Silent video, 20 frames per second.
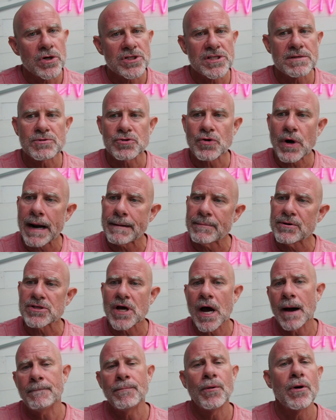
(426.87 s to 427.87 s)
subscribers,
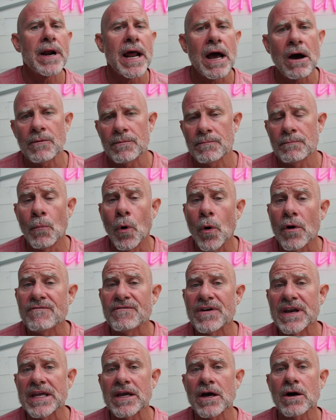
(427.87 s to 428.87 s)
I'll put out more
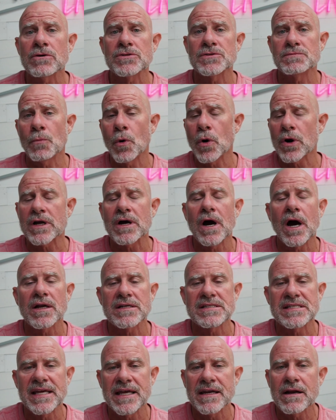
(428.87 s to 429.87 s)
videos, more
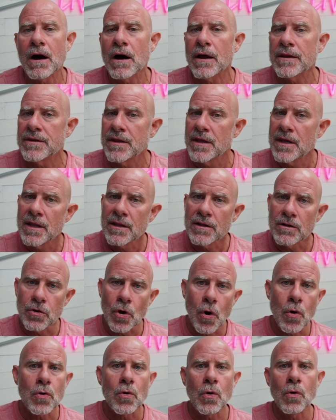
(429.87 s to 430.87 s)
content on
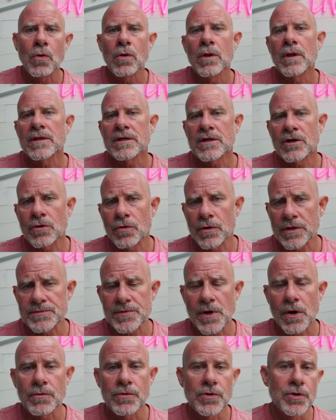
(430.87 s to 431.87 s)
local
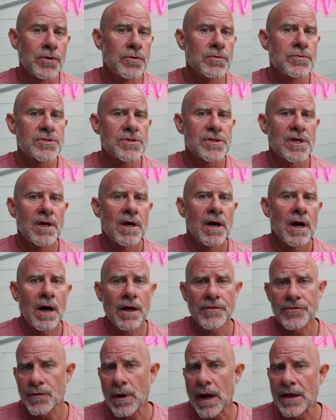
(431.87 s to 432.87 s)
crypto news uh,
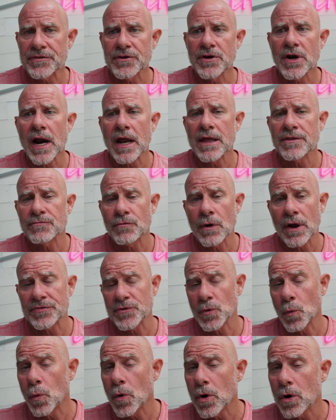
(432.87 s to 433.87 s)
throughout the throughout the
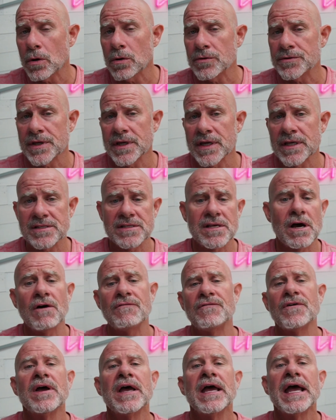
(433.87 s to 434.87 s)
world itself
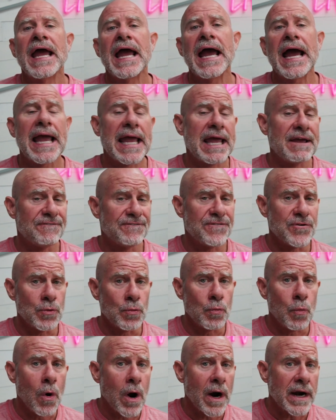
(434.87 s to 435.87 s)
if you
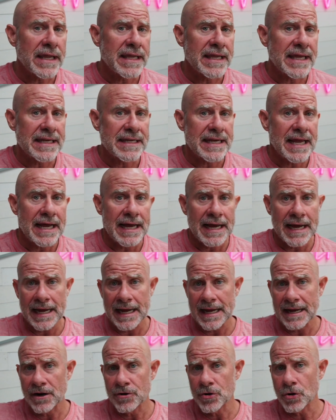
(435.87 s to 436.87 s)
want to get
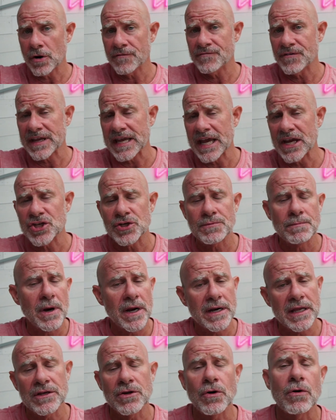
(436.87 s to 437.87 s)
uh, a notification
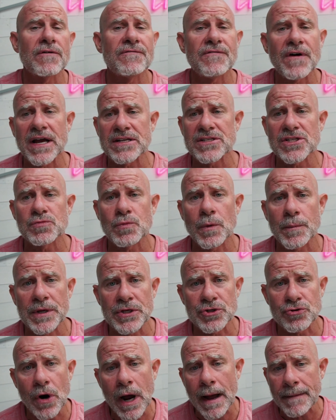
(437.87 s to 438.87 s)
button, it notifies us when we
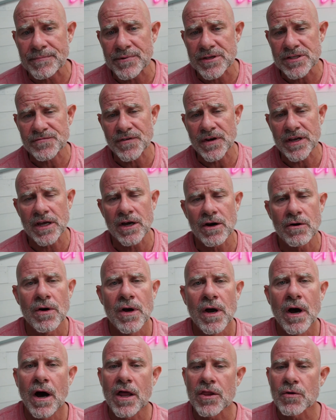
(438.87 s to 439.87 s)
drop this video.
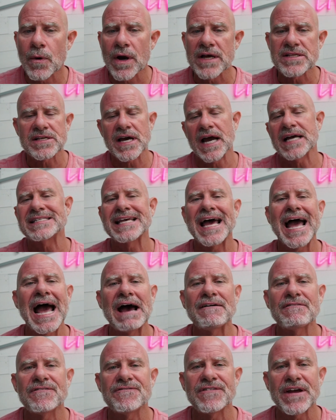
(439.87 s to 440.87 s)
Otherwise, guys,
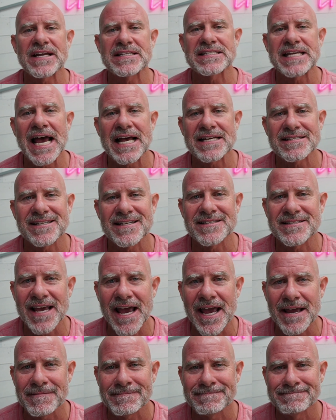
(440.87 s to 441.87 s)
have a fantastic
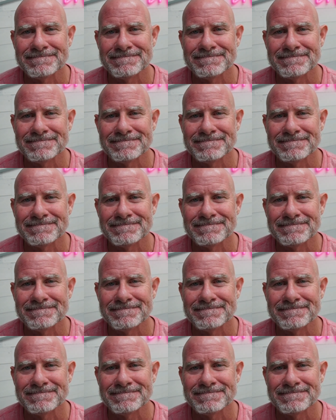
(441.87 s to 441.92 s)
day.